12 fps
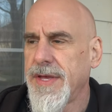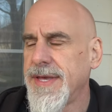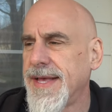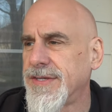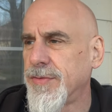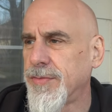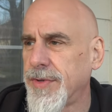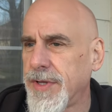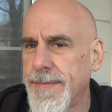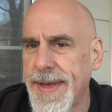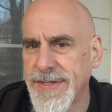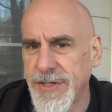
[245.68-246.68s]
He has a
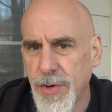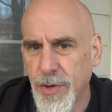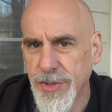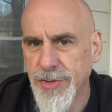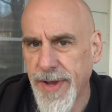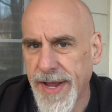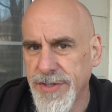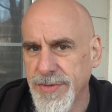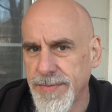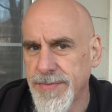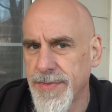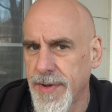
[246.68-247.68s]
really amazing
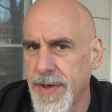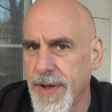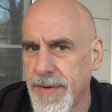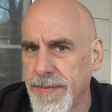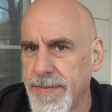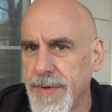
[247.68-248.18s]
horseradish. Uh,